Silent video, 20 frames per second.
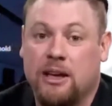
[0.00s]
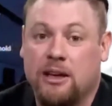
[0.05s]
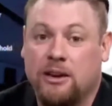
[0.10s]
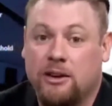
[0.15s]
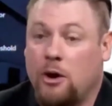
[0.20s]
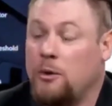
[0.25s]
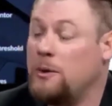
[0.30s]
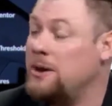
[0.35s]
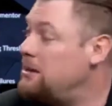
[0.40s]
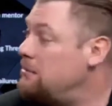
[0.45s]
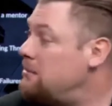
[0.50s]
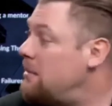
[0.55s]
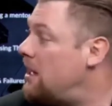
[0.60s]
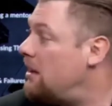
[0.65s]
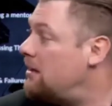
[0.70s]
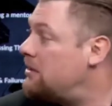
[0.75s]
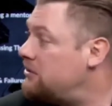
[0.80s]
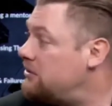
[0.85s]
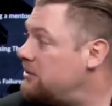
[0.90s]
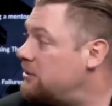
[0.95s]
No, email
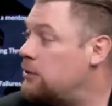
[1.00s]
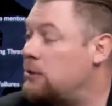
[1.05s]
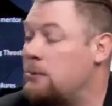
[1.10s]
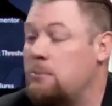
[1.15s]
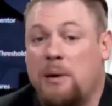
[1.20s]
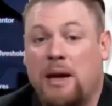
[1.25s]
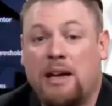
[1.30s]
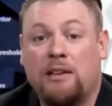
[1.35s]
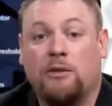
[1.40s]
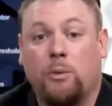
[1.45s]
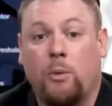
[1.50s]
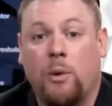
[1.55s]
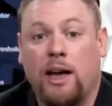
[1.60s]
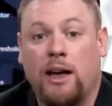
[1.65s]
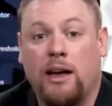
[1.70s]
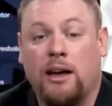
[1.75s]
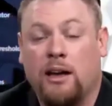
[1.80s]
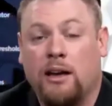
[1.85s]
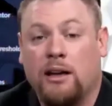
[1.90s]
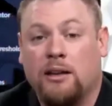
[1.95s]
is still the best
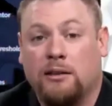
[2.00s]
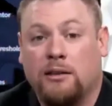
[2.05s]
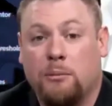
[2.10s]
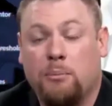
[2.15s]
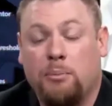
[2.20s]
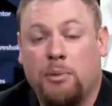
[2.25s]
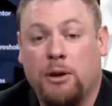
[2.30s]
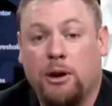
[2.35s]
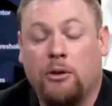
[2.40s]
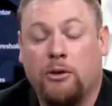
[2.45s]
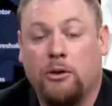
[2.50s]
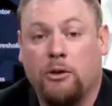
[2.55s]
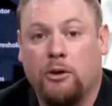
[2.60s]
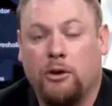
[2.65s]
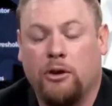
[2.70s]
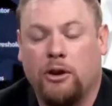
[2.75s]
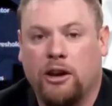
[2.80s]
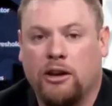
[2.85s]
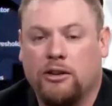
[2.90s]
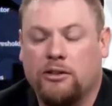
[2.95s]
way to build an
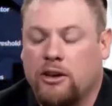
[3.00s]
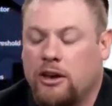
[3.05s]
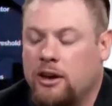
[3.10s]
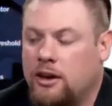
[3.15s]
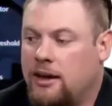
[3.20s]
audience.